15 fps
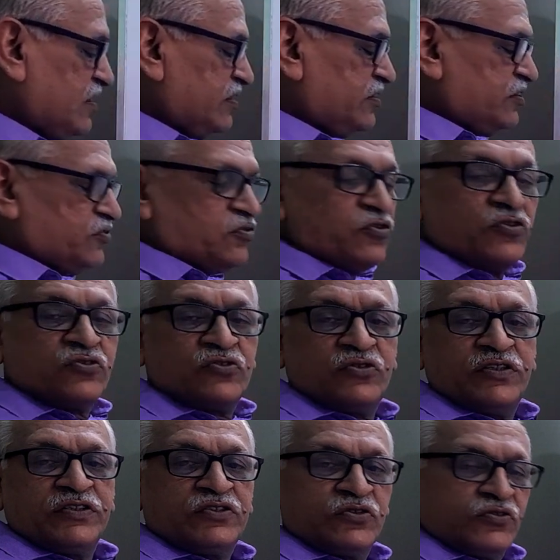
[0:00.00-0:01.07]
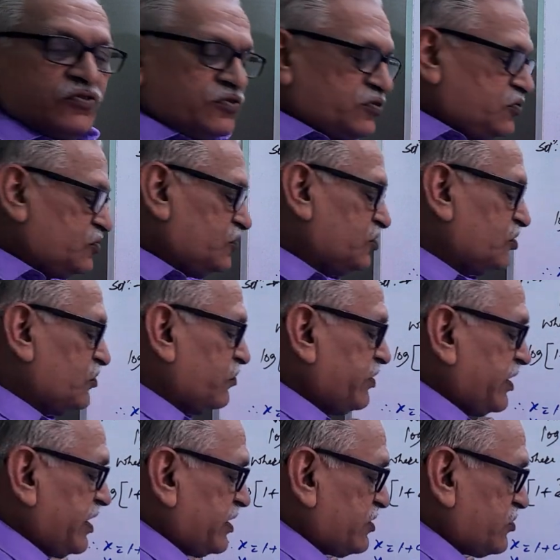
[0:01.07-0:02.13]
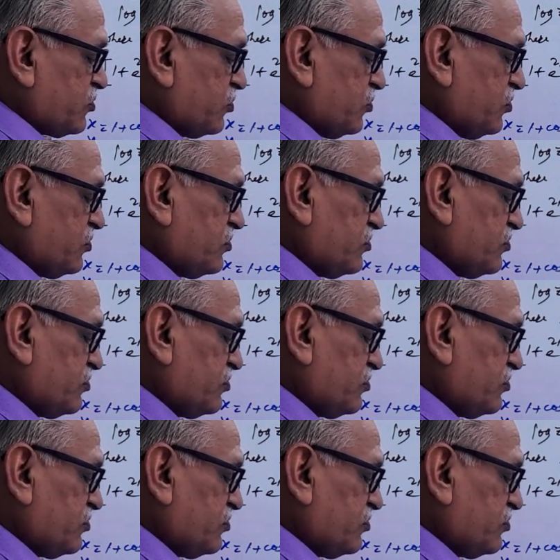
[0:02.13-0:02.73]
this root 2 into root 2, we get 2.